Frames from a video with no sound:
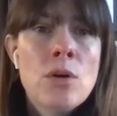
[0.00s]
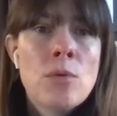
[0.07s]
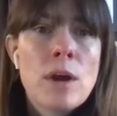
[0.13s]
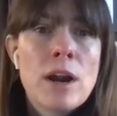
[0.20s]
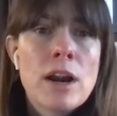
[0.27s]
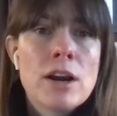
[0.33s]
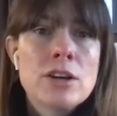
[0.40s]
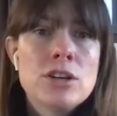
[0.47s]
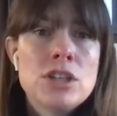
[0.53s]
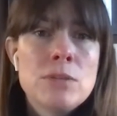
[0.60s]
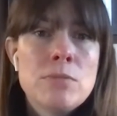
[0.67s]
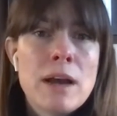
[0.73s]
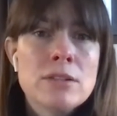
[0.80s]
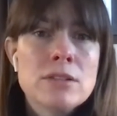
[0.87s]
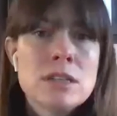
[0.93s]
where she
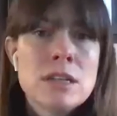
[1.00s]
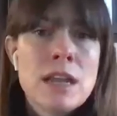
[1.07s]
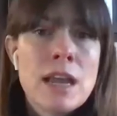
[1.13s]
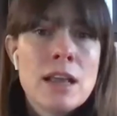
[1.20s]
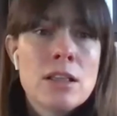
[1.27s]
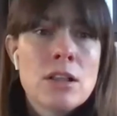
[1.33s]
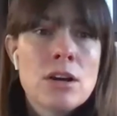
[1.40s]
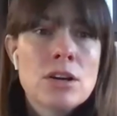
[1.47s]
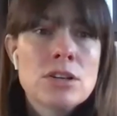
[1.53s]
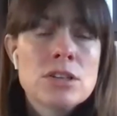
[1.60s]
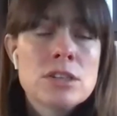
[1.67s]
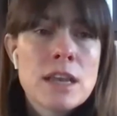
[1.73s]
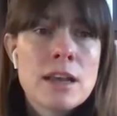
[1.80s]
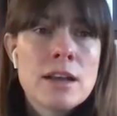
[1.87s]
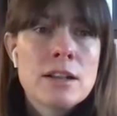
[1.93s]
mounted a
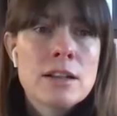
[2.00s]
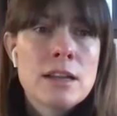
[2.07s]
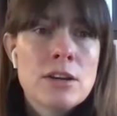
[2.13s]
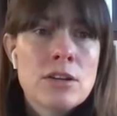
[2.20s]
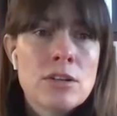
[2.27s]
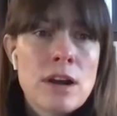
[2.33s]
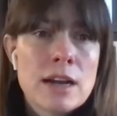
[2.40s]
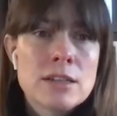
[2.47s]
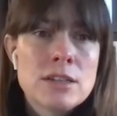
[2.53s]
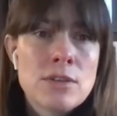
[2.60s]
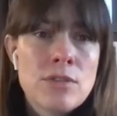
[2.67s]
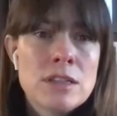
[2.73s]
large-scale interactive